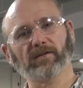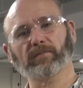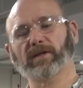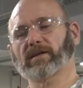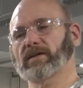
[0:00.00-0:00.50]

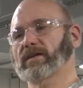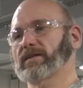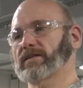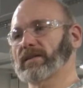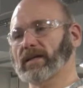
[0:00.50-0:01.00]

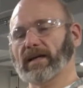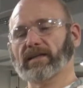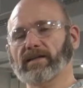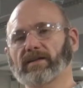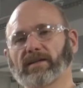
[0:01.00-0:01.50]
because the
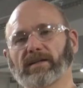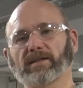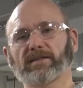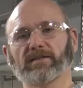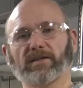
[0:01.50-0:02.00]
likelihood
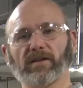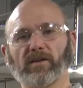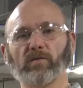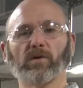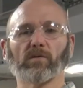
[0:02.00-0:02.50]
is that
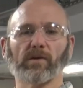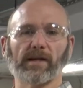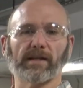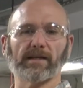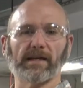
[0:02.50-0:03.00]
you won't
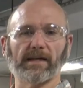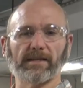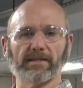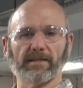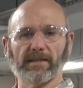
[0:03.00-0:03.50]

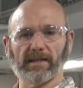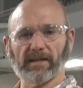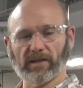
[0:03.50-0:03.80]
recognize that